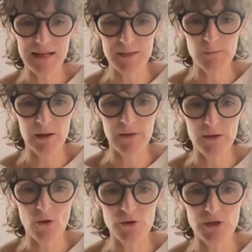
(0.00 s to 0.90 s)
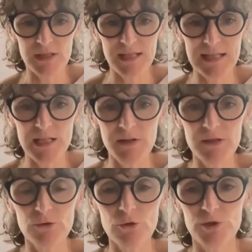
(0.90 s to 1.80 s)
as well that not just these
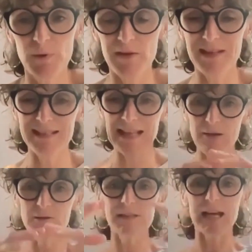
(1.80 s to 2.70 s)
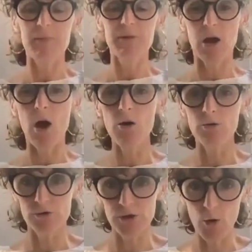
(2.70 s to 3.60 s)
individual calls, but the soundscape as a
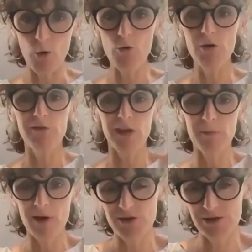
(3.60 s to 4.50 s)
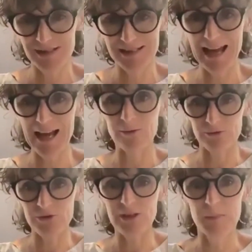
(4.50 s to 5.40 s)
whole. So all of the emergent
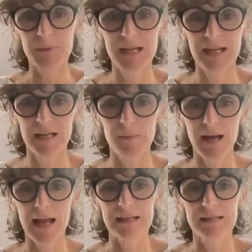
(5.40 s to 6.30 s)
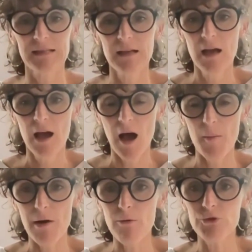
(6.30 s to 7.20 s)
sounds in a particular place
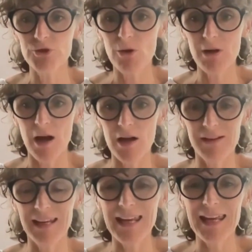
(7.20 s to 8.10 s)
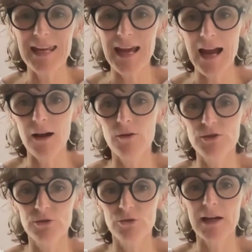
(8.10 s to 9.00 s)
are also kind of key ecological